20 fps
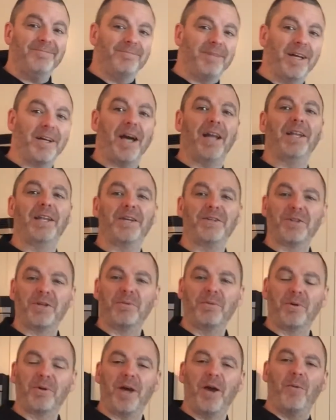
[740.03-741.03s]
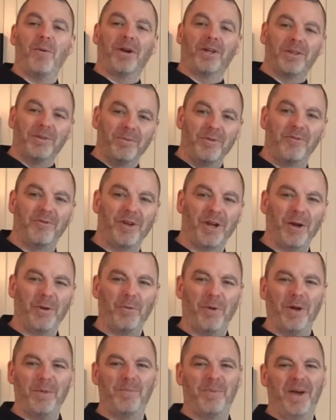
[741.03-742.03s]
I got lazy. Okay, I wanted them to fit
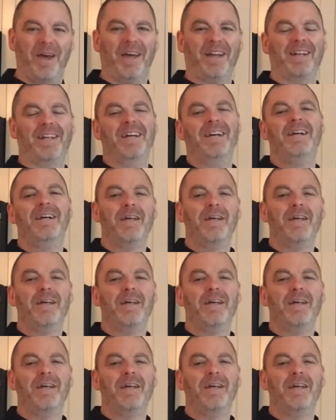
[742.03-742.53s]
on one pan.